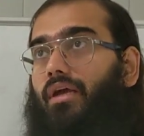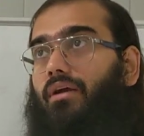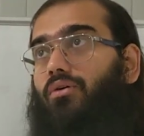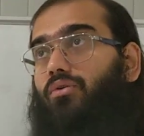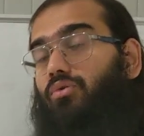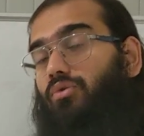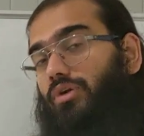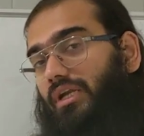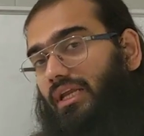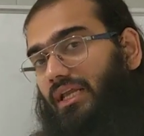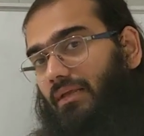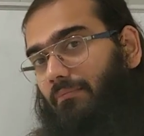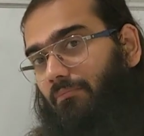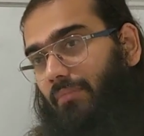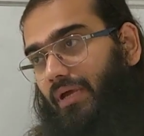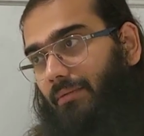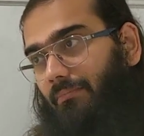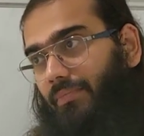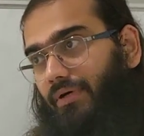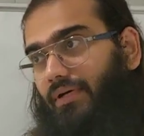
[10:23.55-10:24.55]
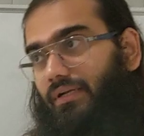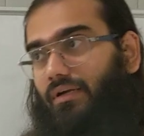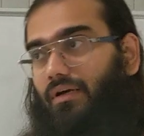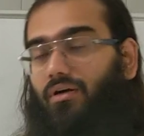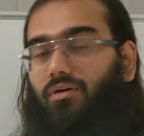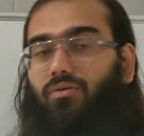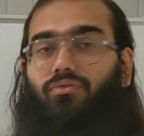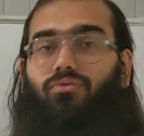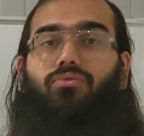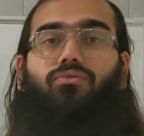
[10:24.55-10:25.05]
a good team member,
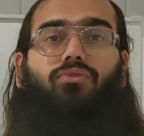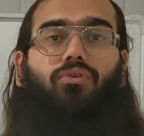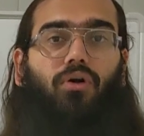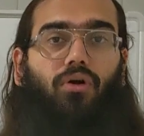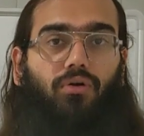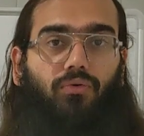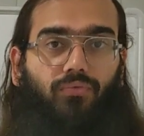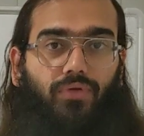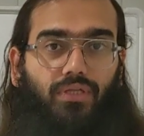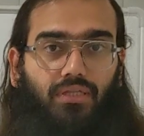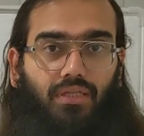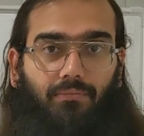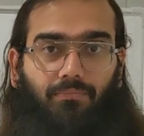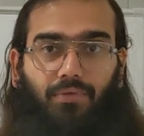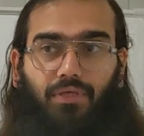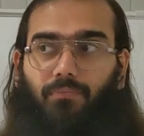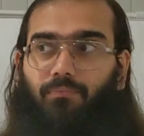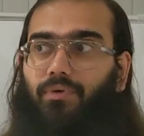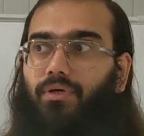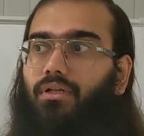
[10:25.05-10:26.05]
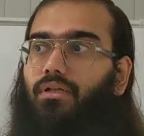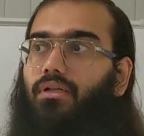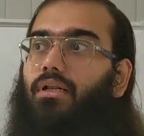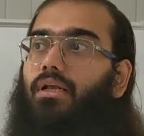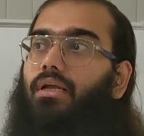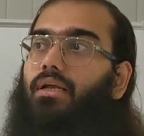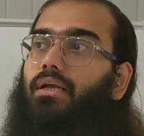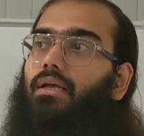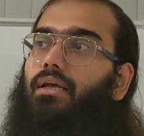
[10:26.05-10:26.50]
how to talk with the people,